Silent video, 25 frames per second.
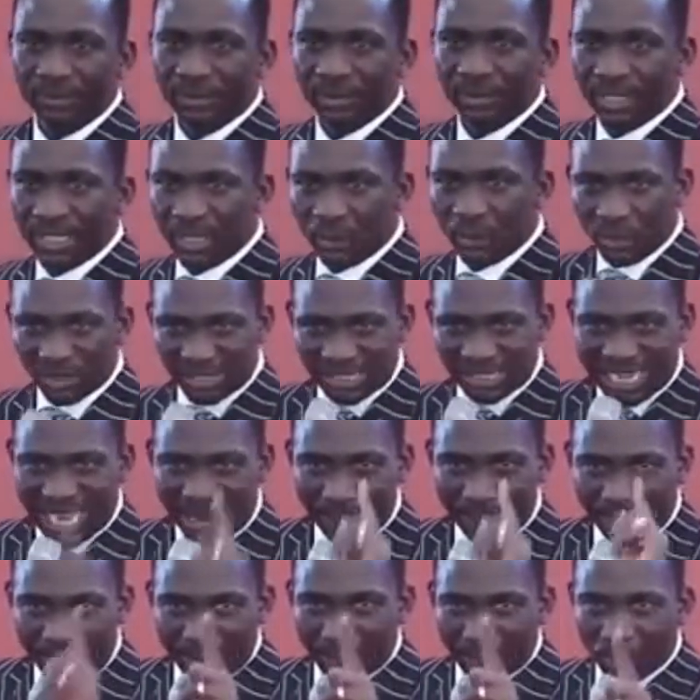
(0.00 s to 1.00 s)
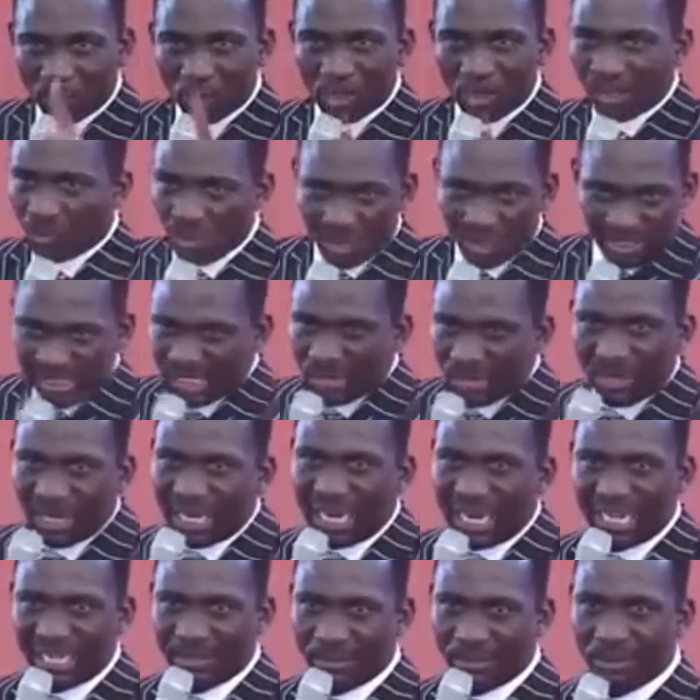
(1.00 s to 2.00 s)
He was capable, he wasn't
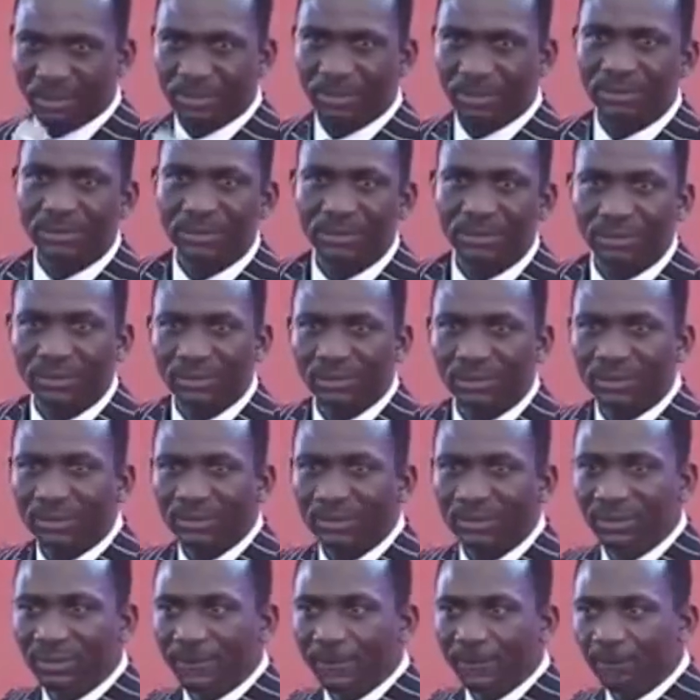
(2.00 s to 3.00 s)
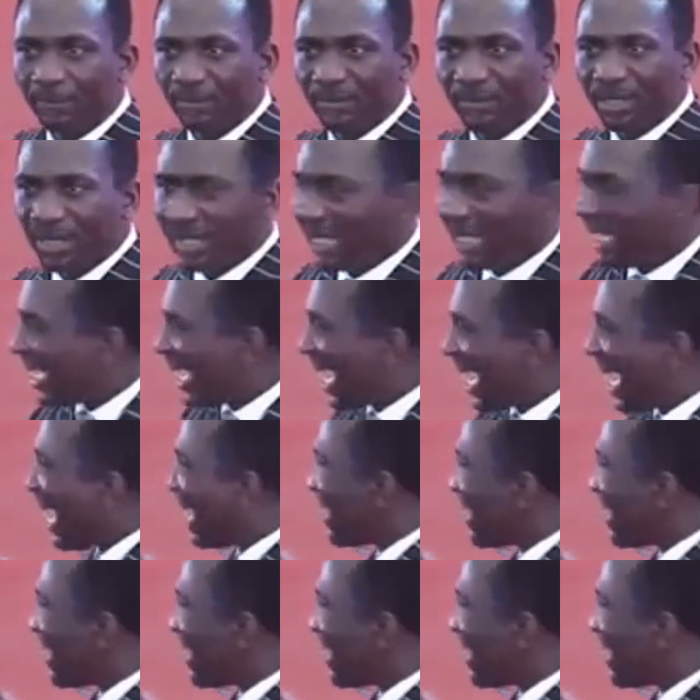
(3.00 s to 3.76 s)
reliable. He had